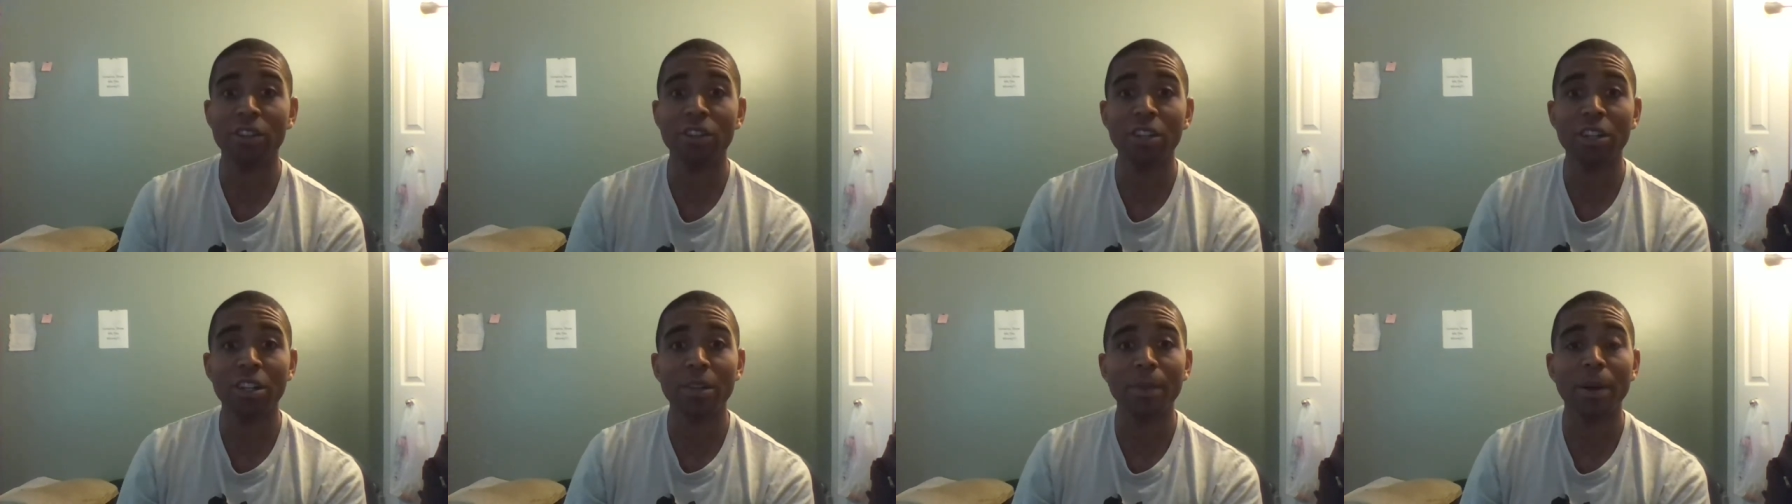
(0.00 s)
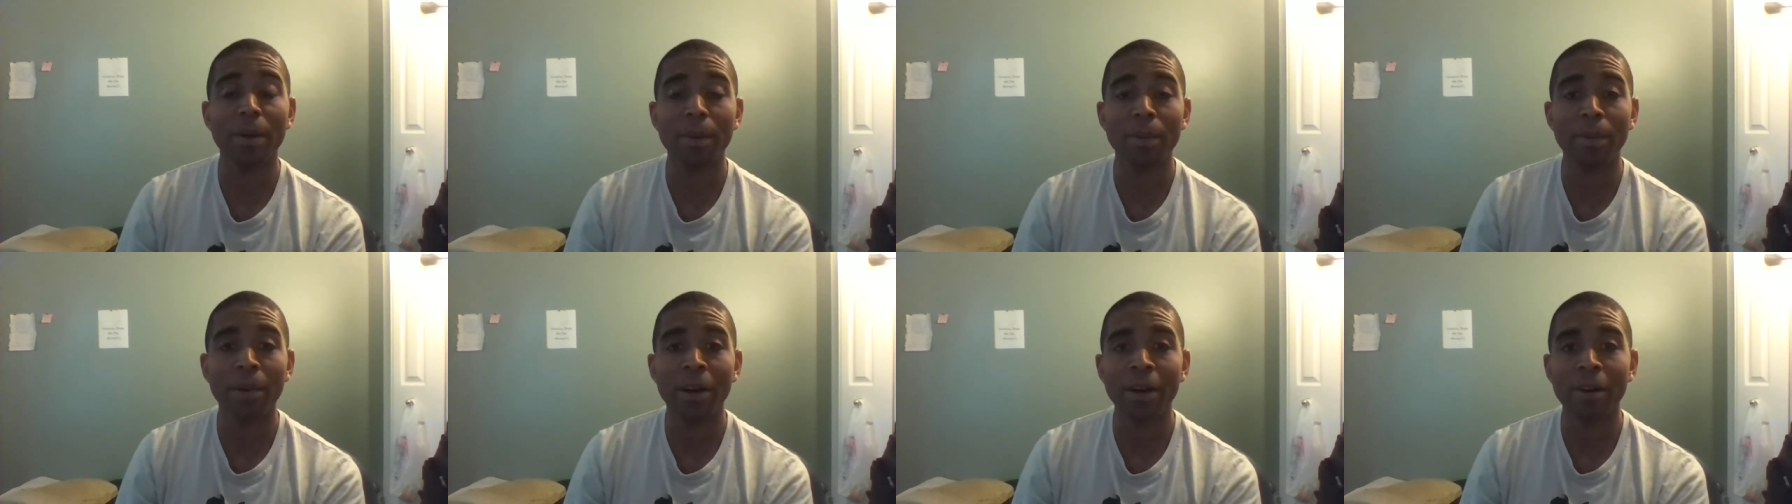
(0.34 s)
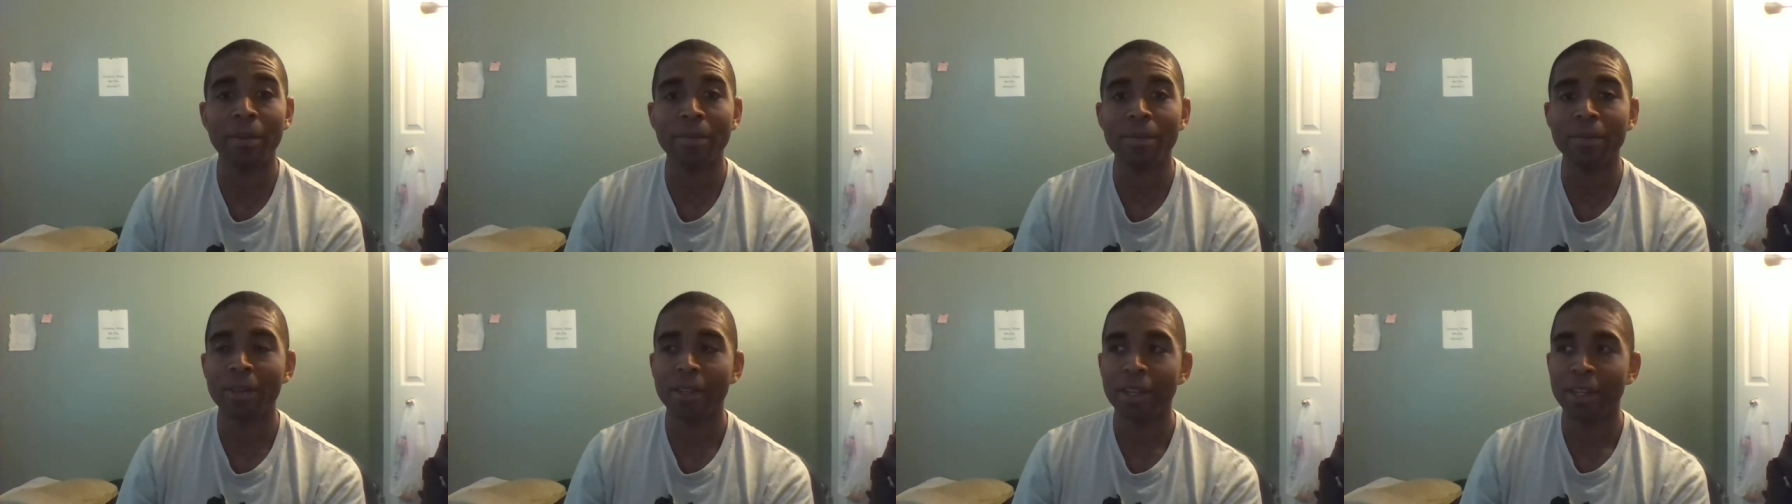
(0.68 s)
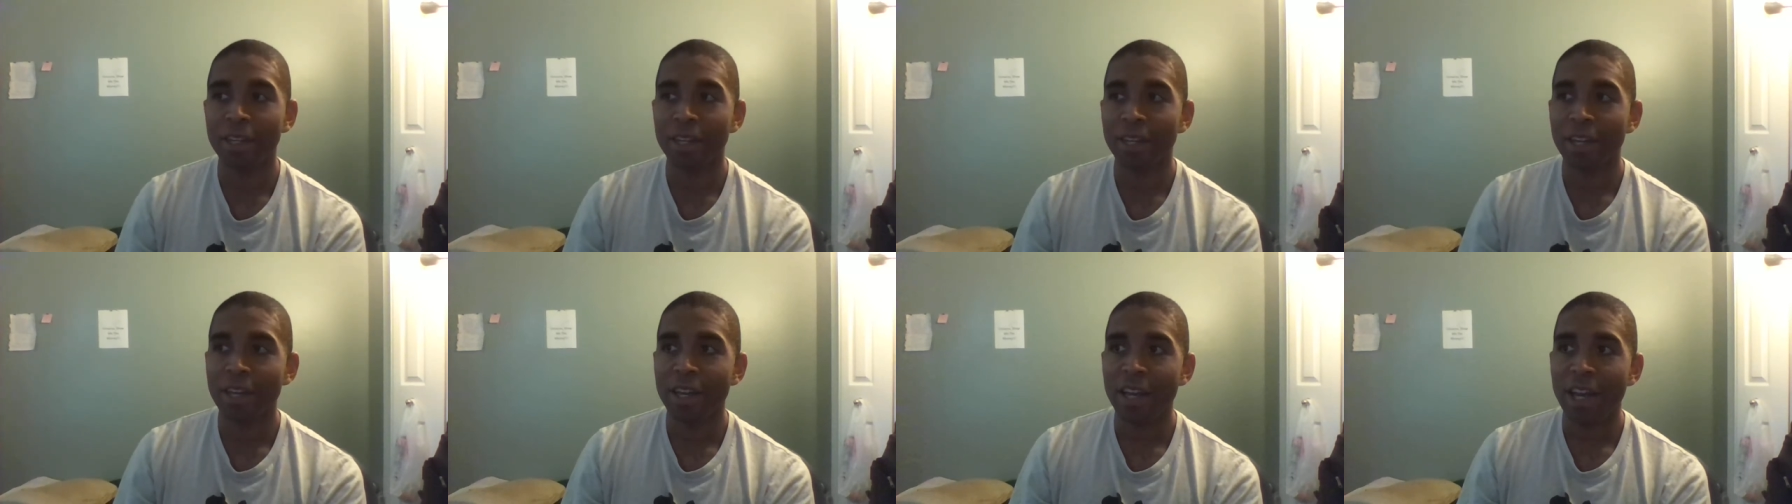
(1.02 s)
year about my mom
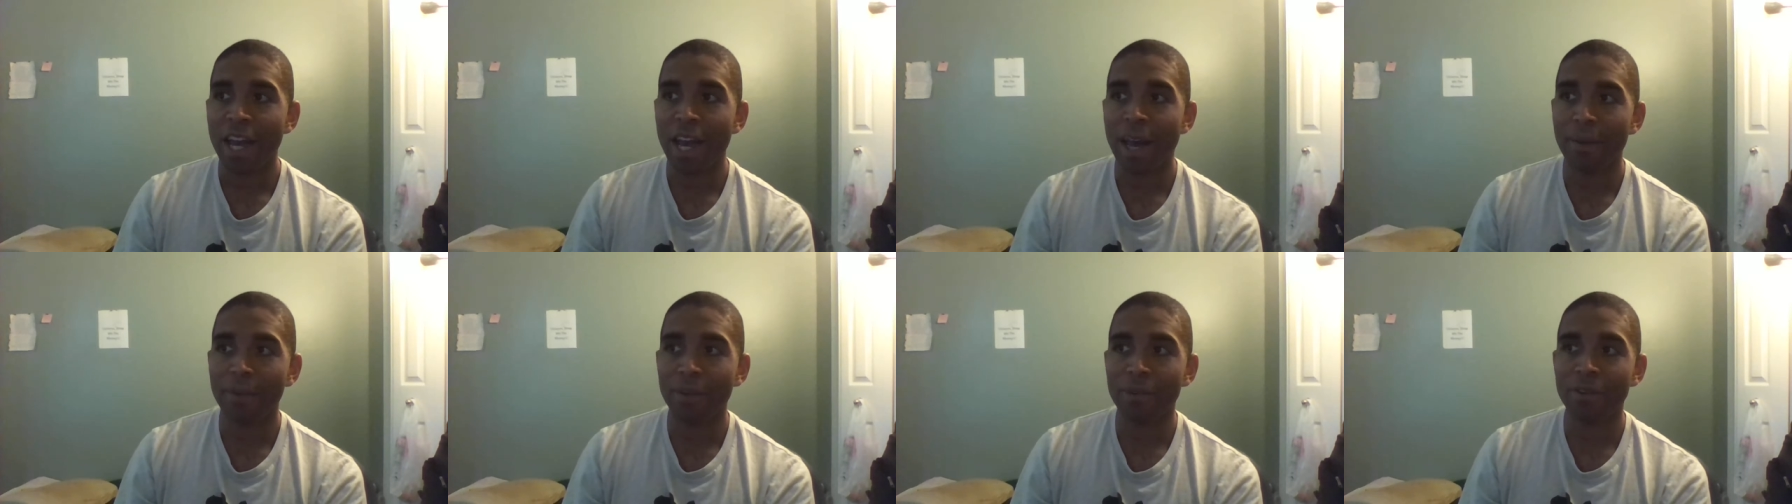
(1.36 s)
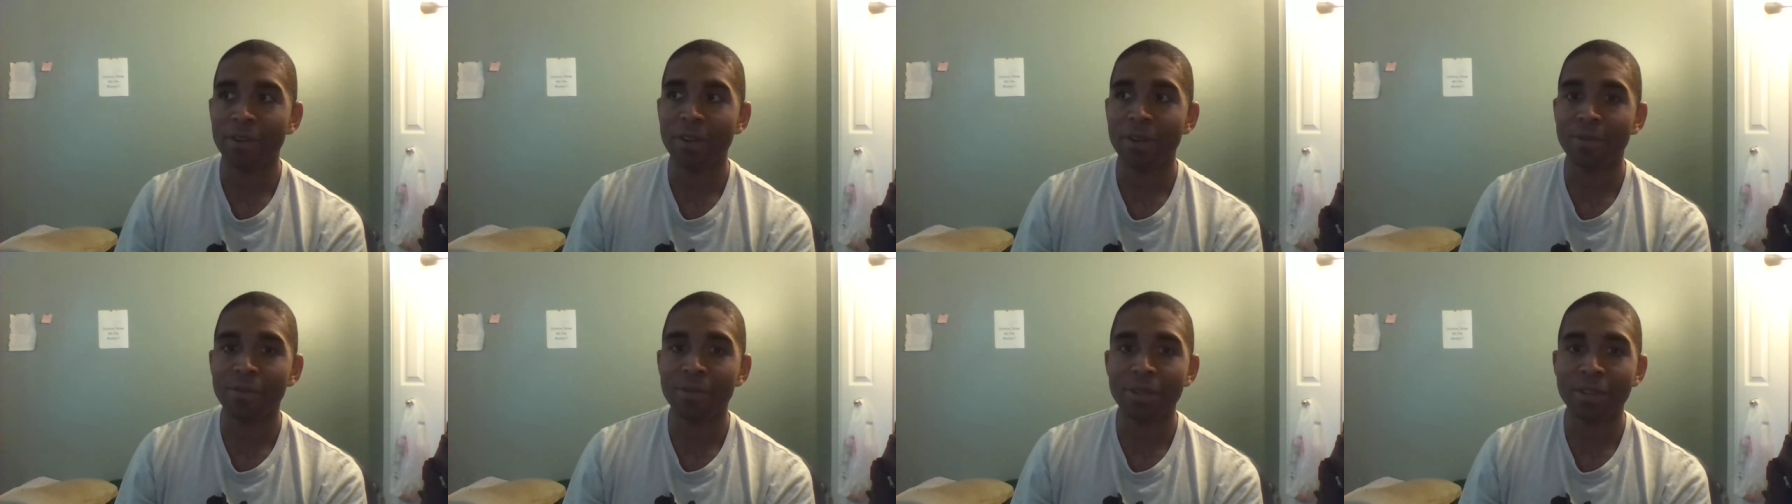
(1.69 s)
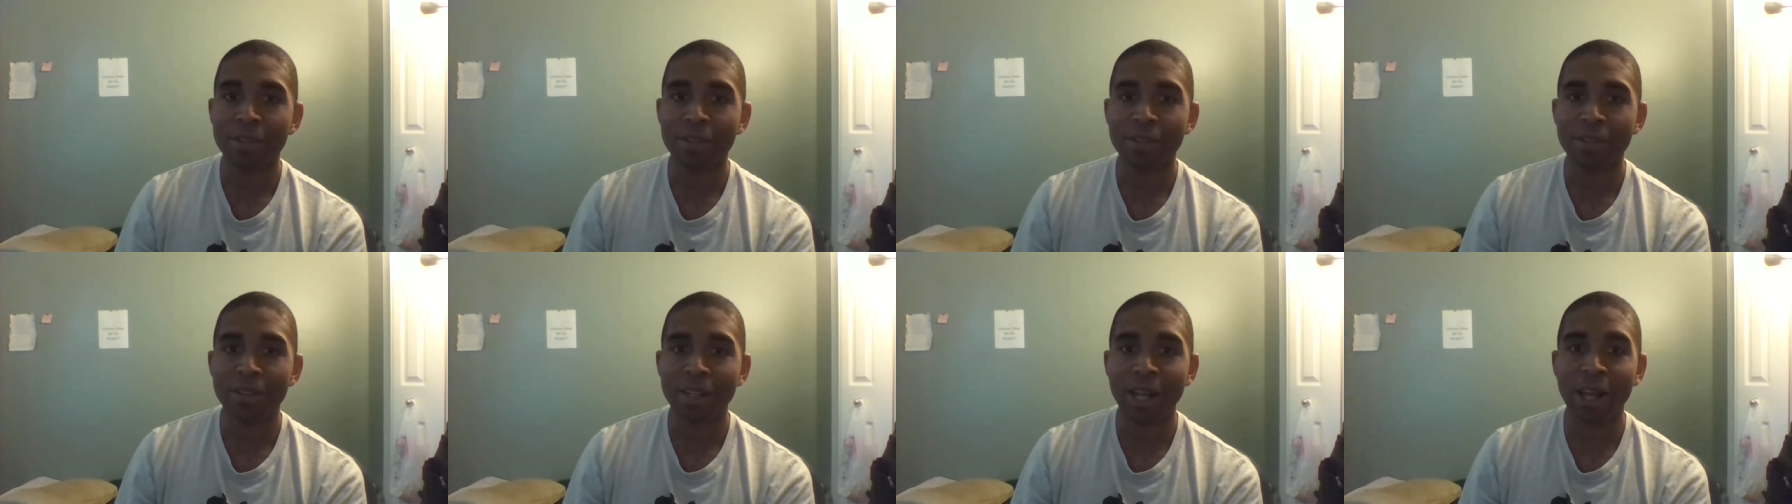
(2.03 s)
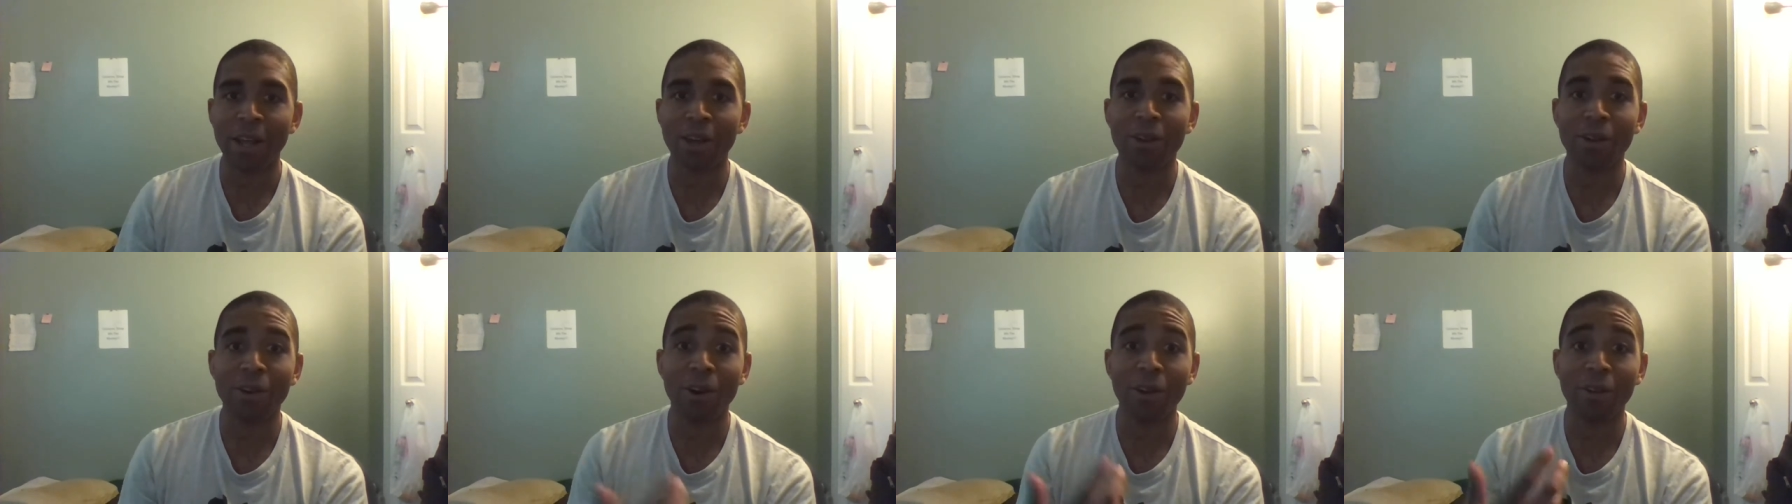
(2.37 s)
having grown up with an
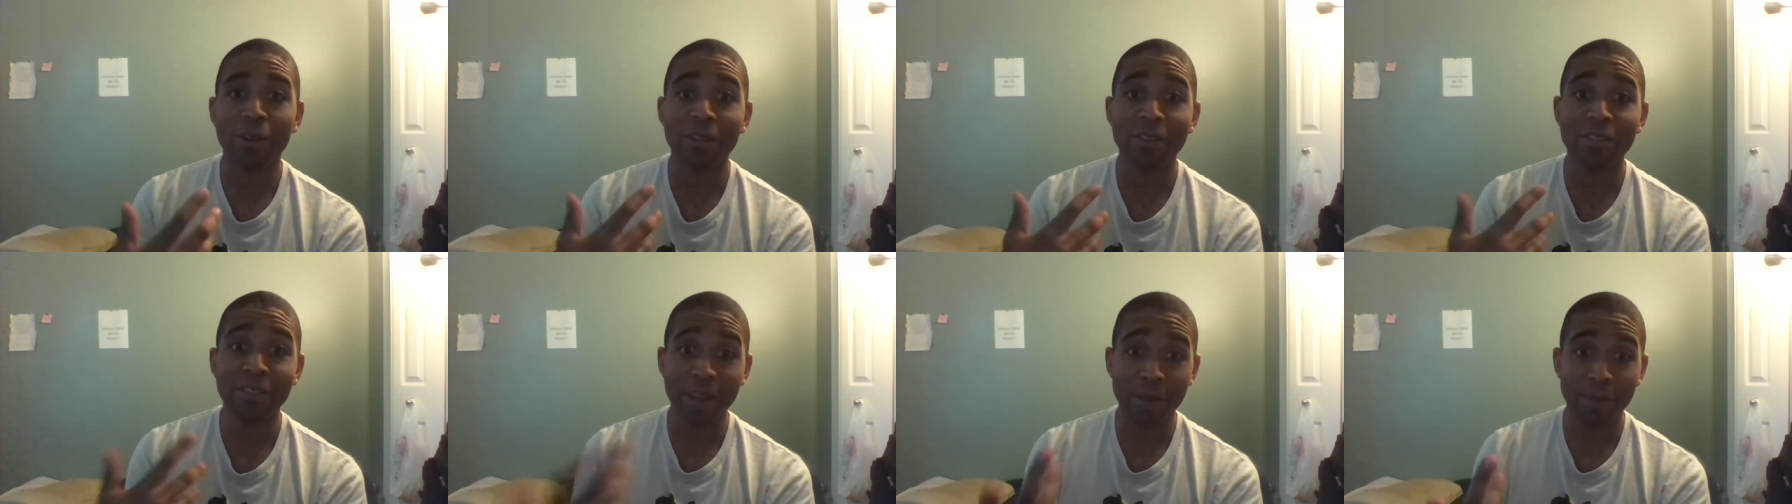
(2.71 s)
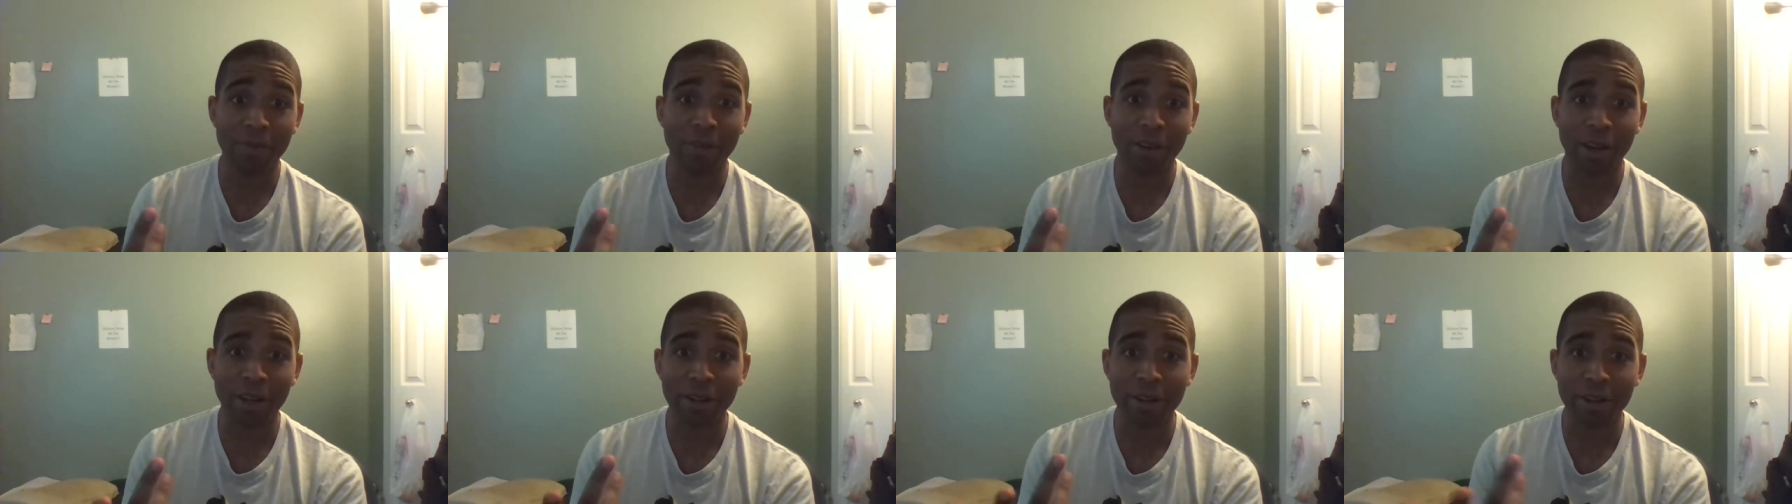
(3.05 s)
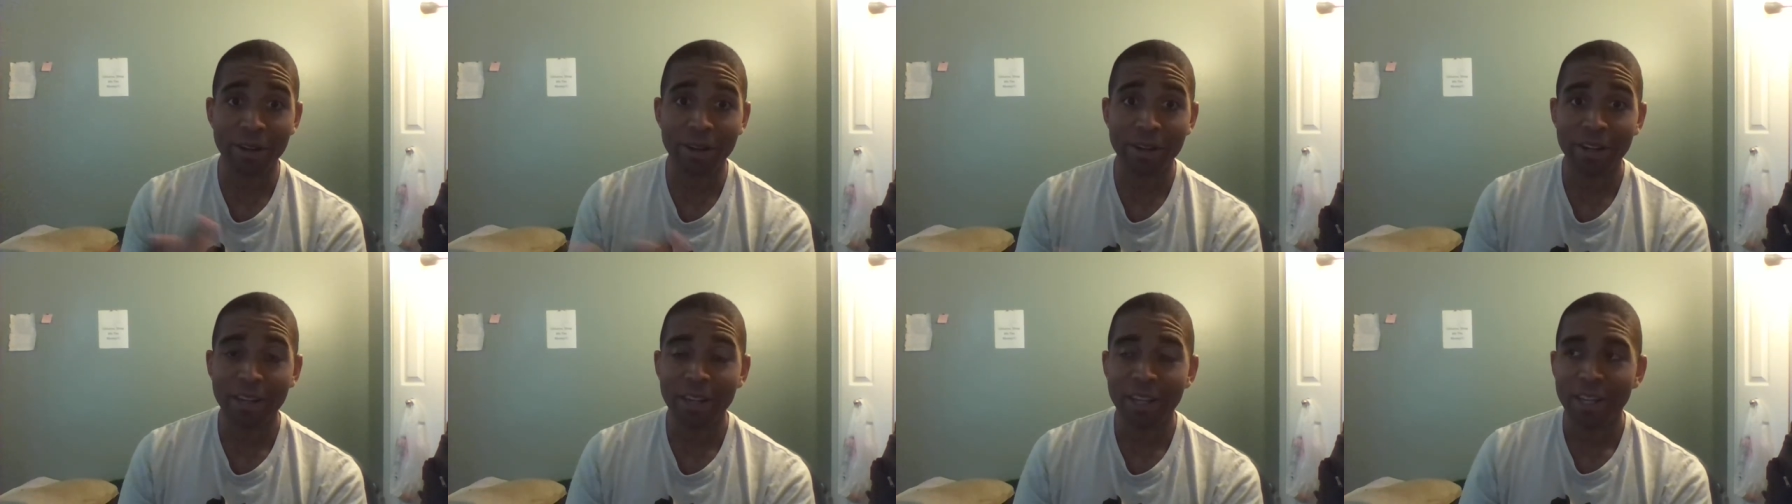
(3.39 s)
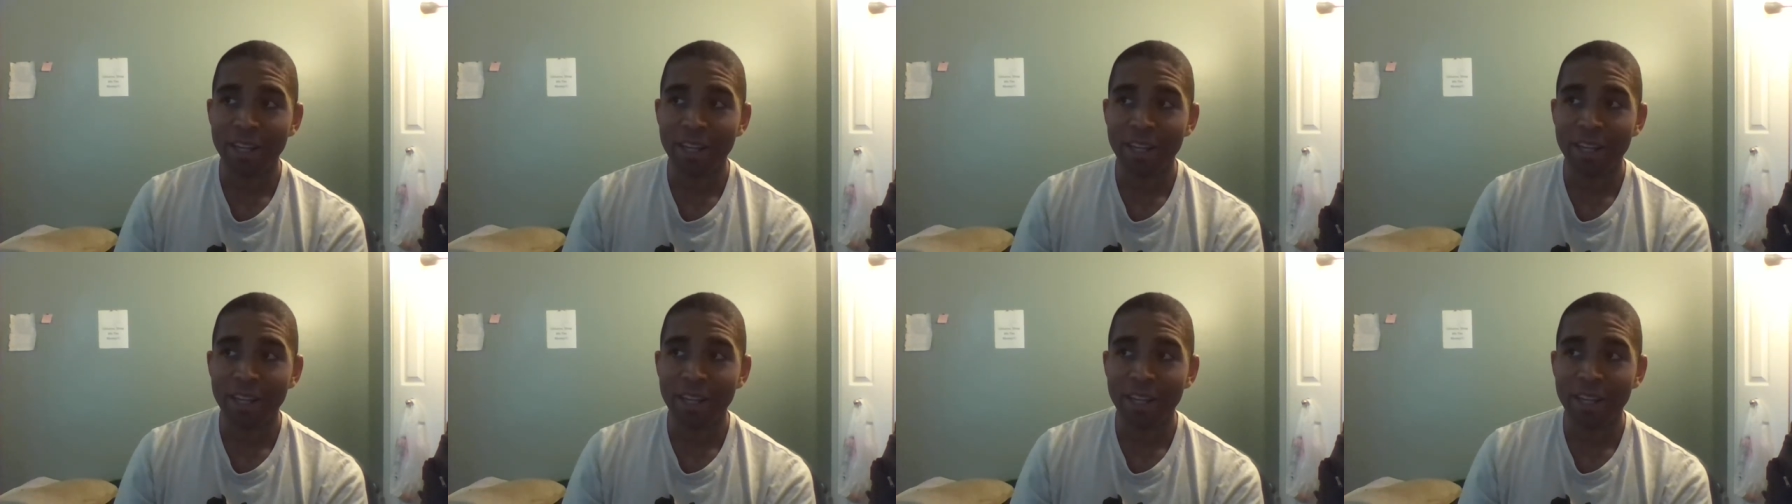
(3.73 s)
alcoholic stepfather,